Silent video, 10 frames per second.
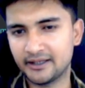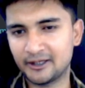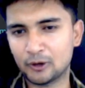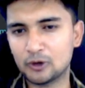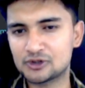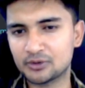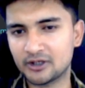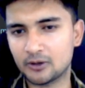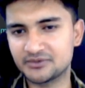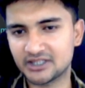and also an
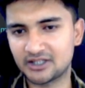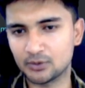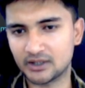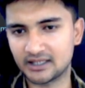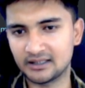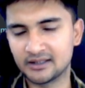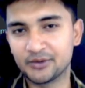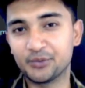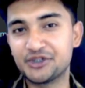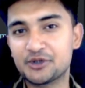object U R L,
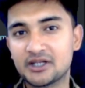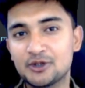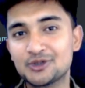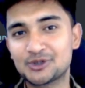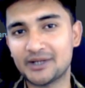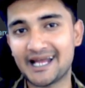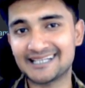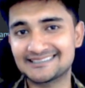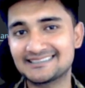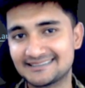which you can use to access